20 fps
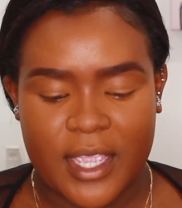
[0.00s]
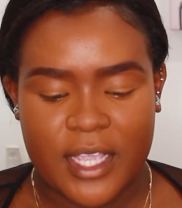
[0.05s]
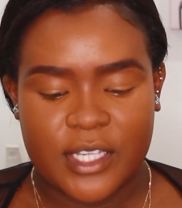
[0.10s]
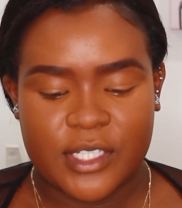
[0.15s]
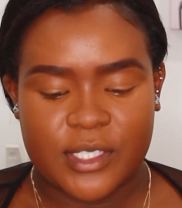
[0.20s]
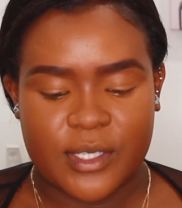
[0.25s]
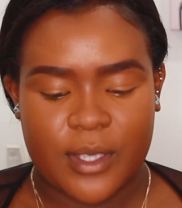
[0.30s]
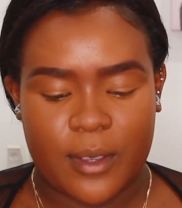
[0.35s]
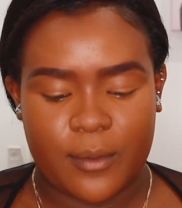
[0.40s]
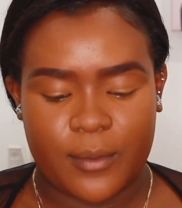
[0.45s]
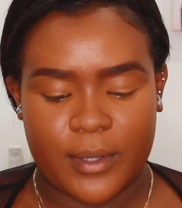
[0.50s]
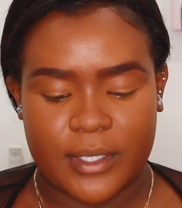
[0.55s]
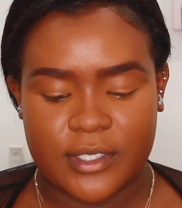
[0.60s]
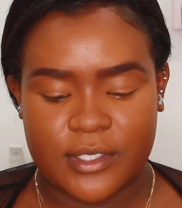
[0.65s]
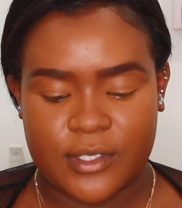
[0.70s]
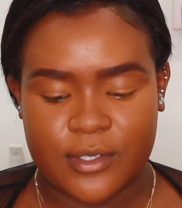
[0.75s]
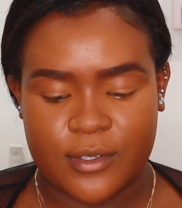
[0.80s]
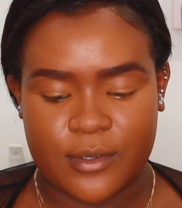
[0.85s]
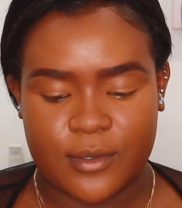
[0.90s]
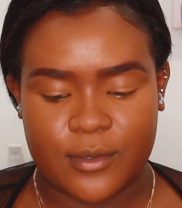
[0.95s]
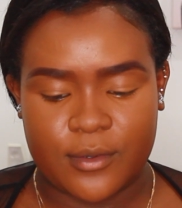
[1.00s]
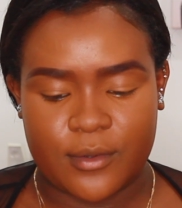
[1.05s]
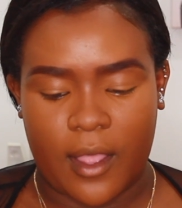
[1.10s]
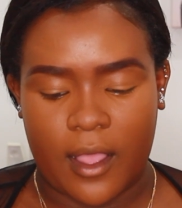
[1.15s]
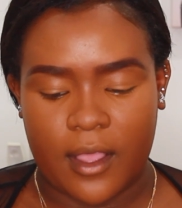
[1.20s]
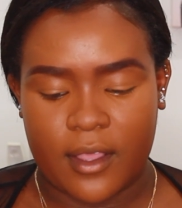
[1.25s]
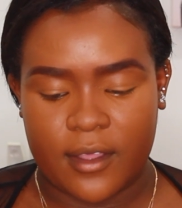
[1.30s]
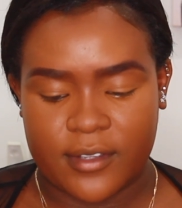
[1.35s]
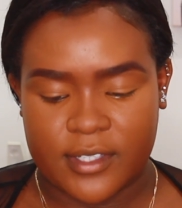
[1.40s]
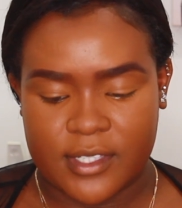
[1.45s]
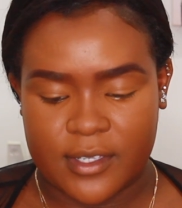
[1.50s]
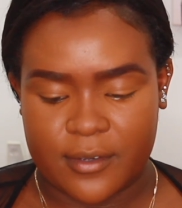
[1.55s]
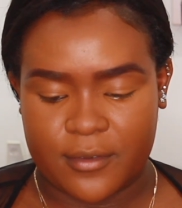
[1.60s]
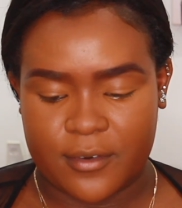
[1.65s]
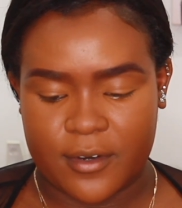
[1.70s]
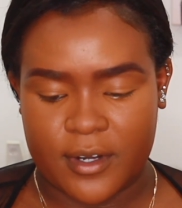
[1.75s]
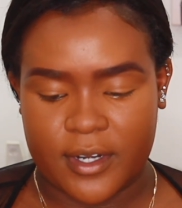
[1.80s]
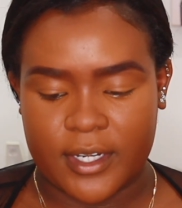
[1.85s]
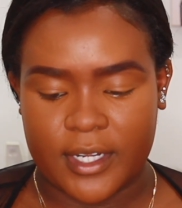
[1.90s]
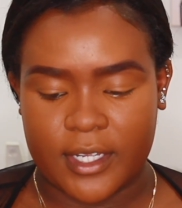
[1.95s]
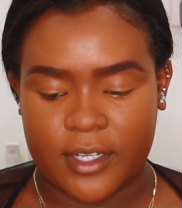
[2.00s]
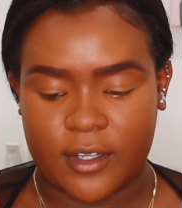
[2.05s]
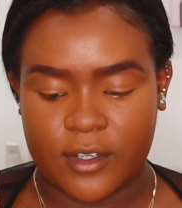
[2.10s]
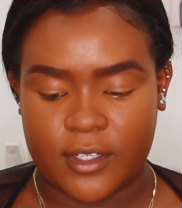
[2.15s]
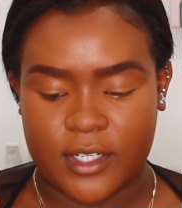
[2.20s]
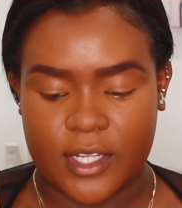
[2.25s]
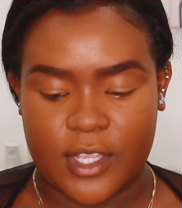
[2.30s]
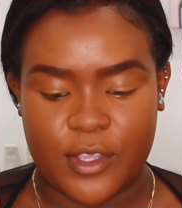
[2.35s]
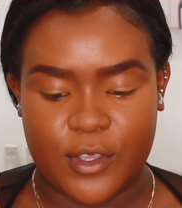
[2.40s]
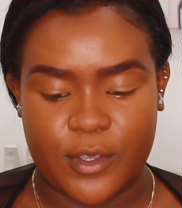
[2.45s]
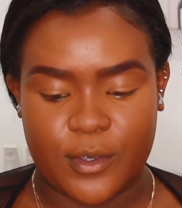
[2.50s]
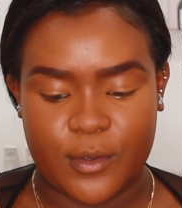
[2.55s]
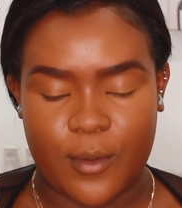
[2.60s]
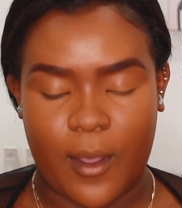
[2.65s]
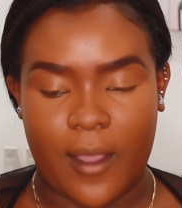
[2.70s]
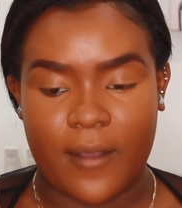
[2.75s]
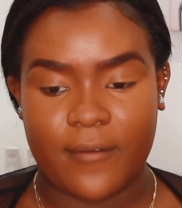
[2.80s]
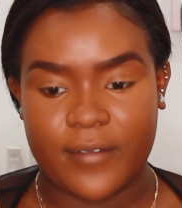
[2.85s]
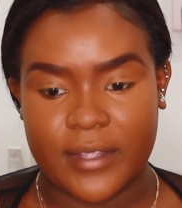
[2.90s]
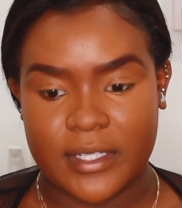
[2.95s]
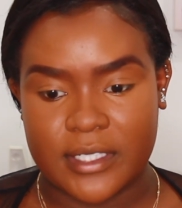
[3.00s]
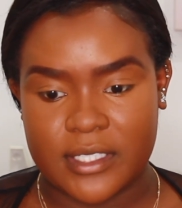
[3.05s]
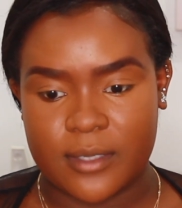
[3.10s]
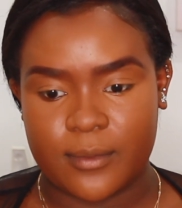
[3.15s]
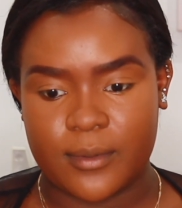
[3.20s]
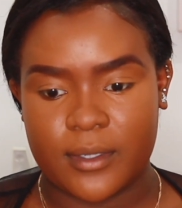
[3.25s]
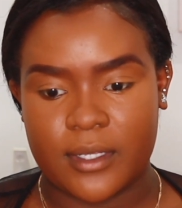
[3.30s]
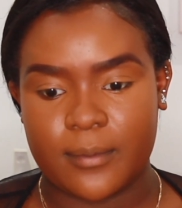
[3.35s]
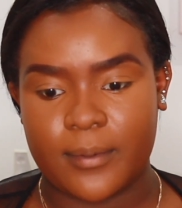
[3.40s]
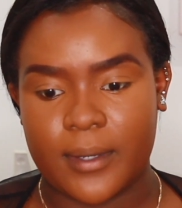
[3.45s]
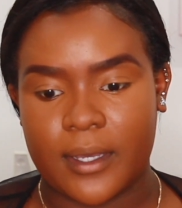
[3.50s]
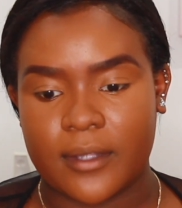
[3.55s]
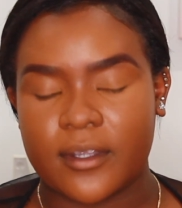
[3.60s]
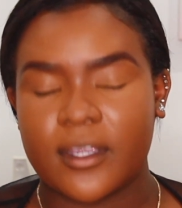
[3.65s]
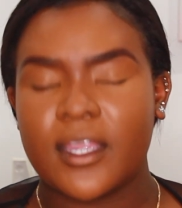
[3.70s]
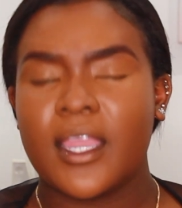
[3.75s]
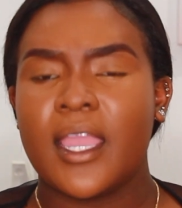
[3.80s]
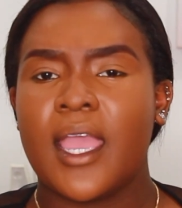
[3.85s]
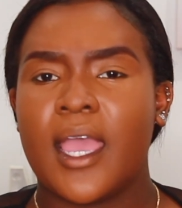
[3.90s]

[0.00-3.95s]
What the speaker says: So I went to Sephora and I got a new Fenty Beauty powder.